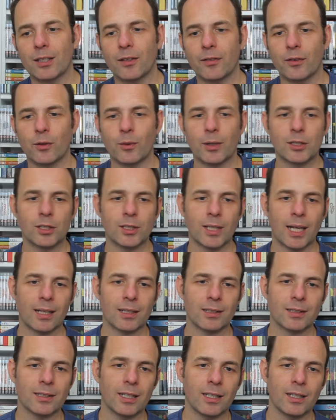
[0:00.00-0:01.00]
of
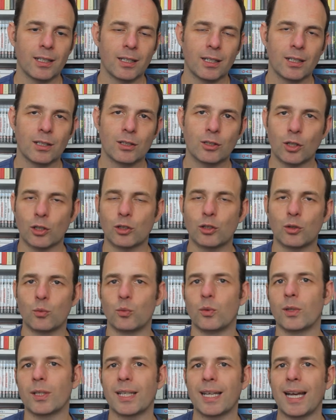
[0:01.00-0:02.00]
originality doesn't
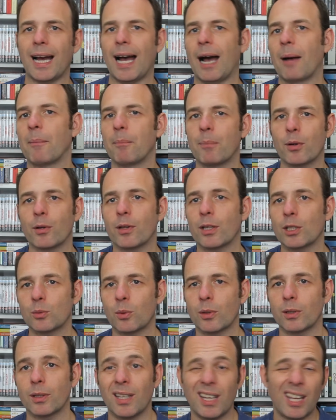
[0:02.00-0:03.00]
really hamper this
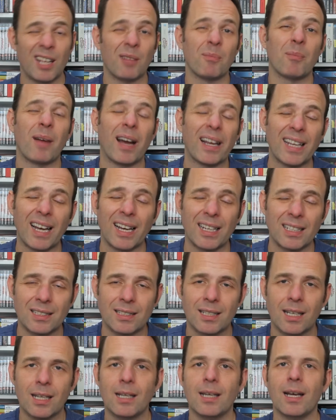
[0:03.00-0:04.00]
one in my eyes.
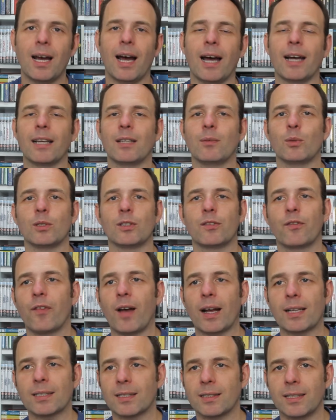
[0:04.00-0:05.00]
I was
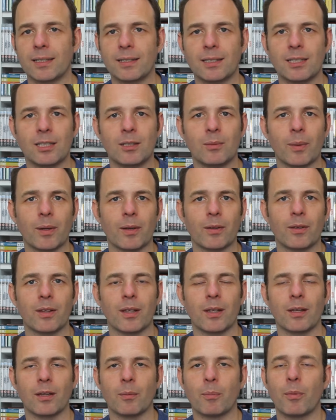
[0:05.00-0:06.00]
fascinated with
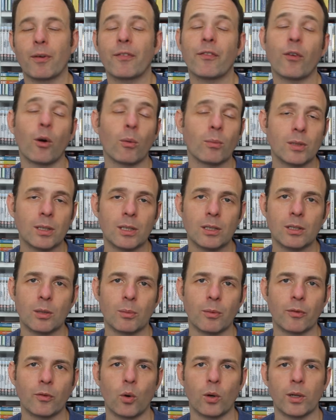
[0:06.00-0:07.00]
the performances that
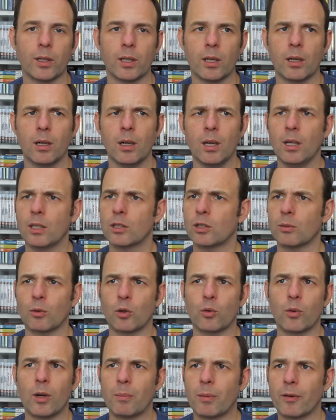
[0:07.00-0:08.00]
we've got here. Some
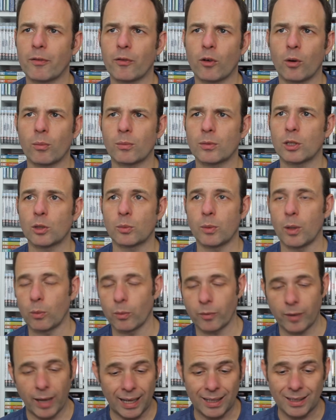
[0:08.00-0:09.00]
great performances as well. We've
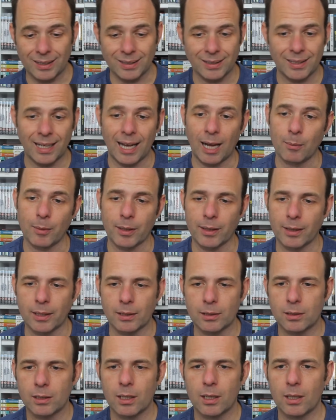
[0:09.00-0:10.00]
got Alan Tam in
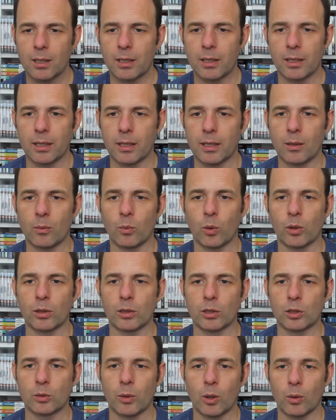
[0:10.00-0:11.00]
this one
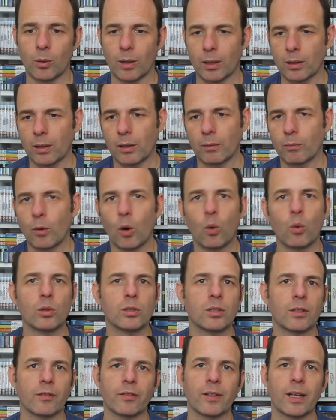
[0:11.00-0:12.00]
as well. A
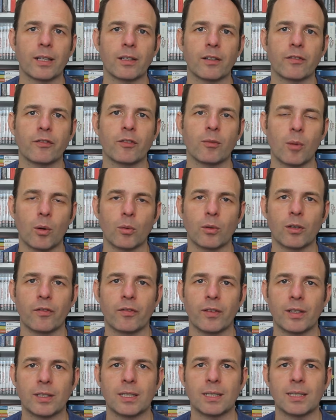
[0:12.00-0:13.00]
host of kind of familiar
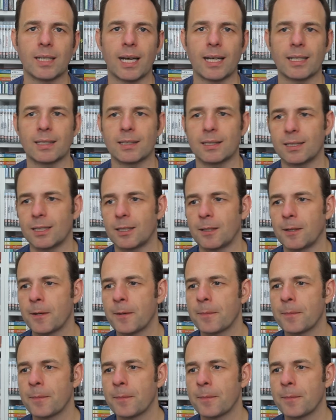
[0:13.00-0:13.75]
faces that I'd seen.